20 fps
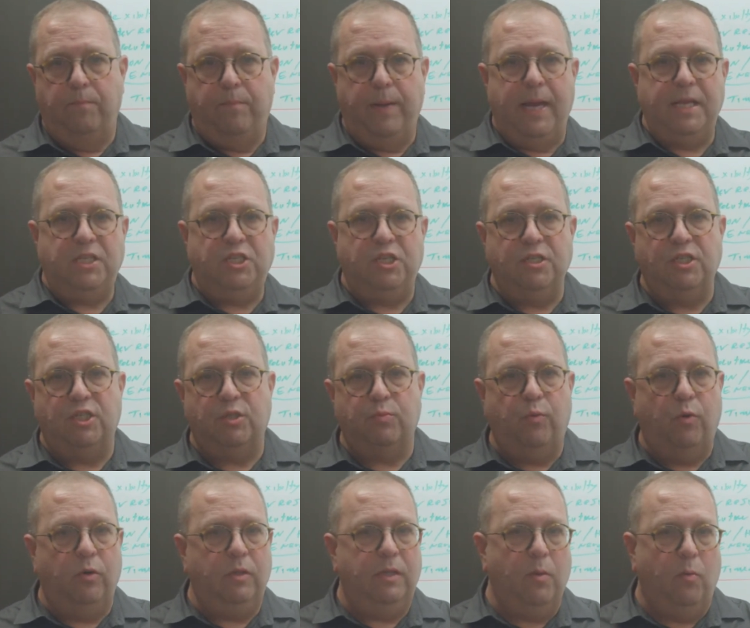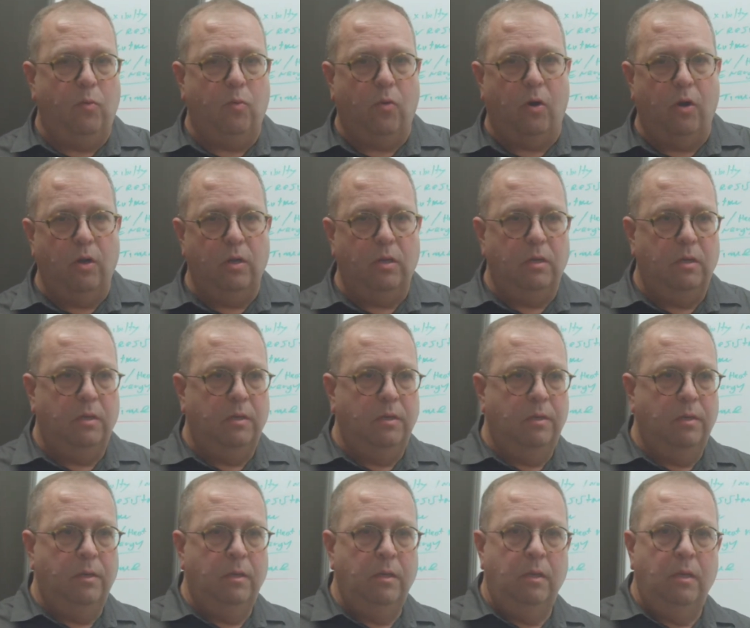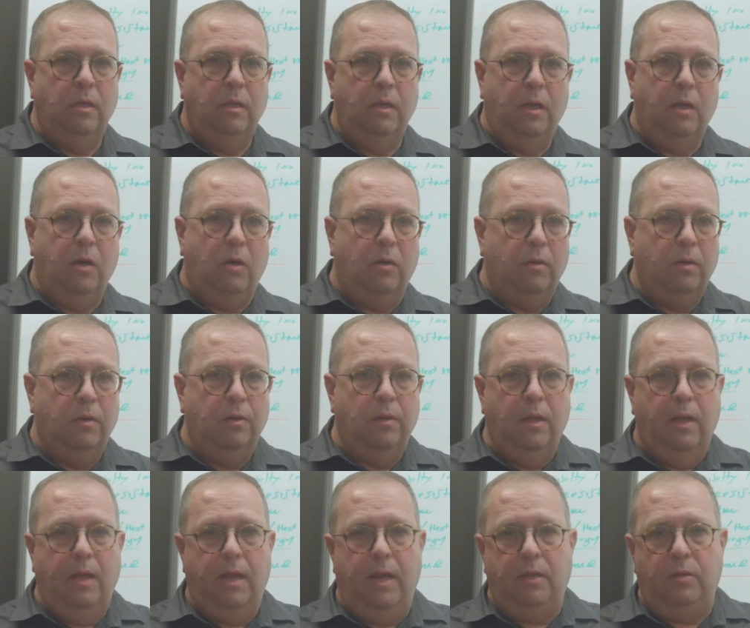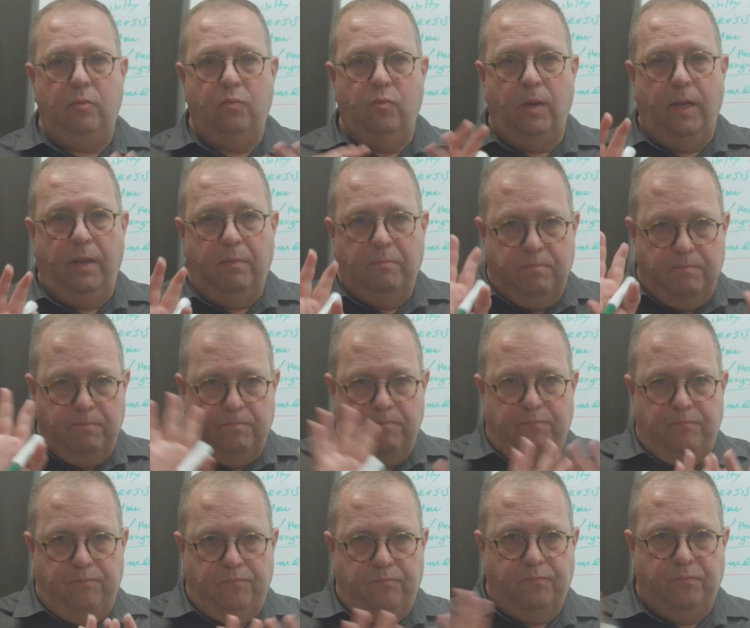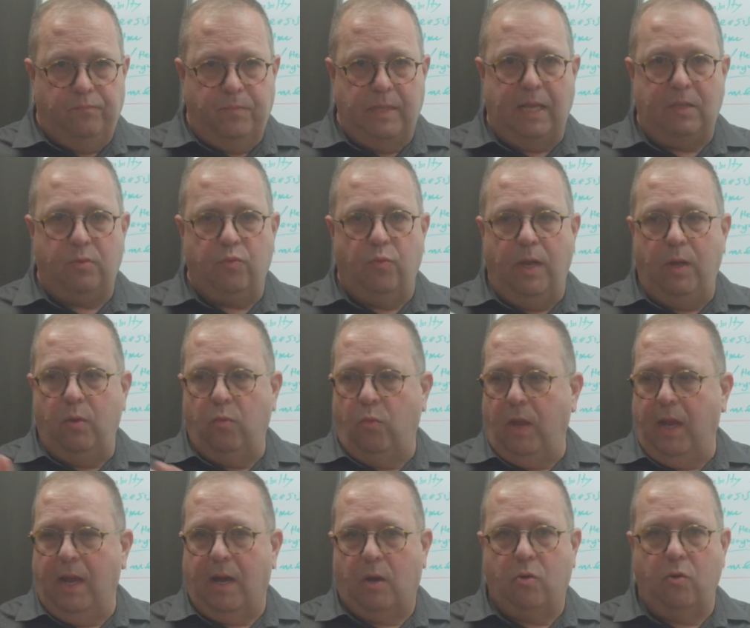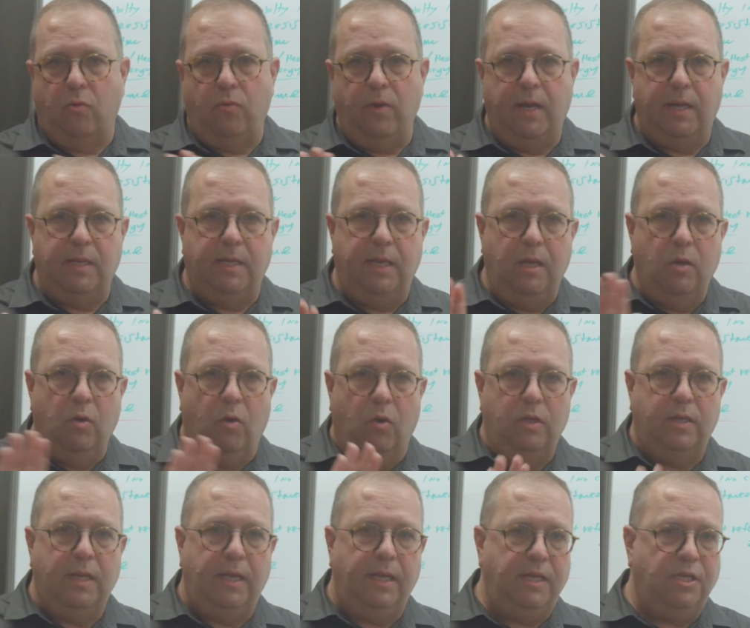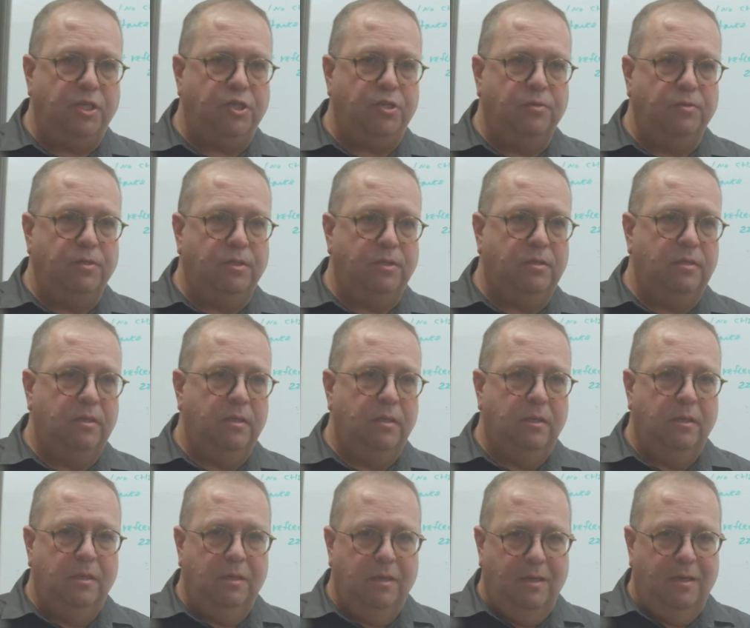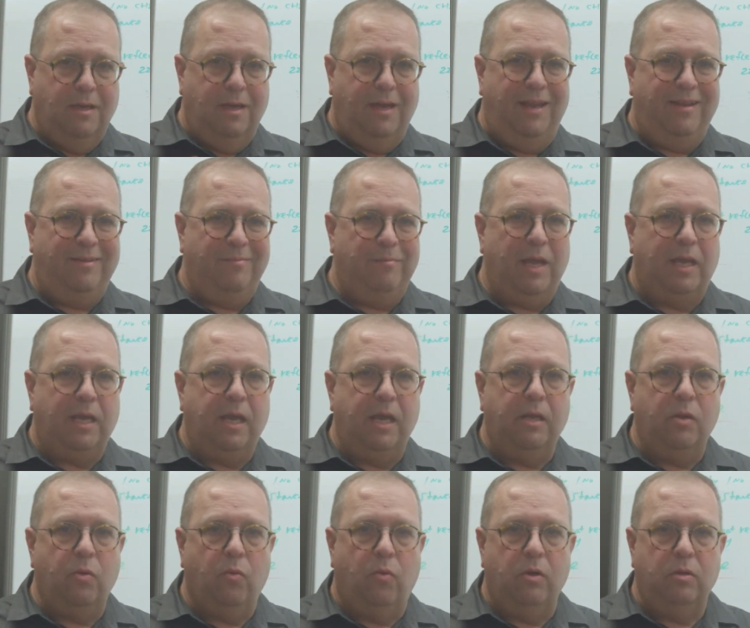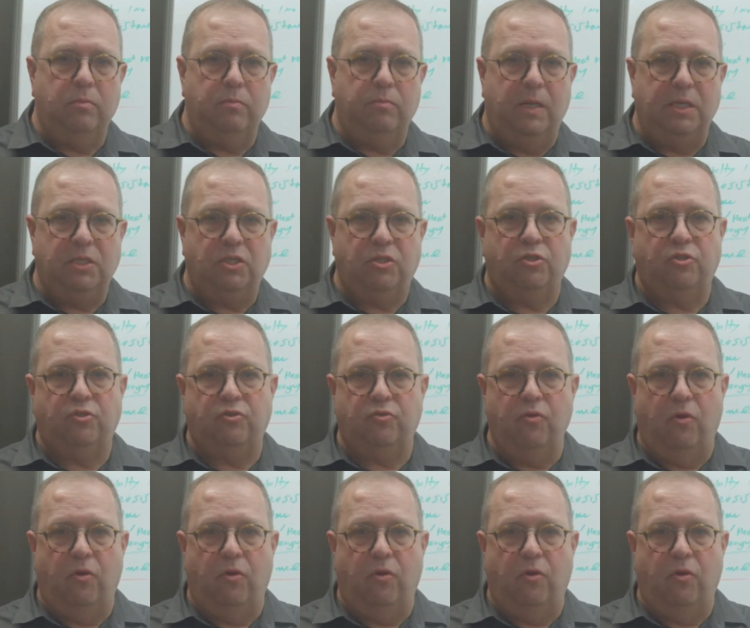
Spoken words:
We patch and smooth the wall, and that way we are correcting all the issues and making the wall much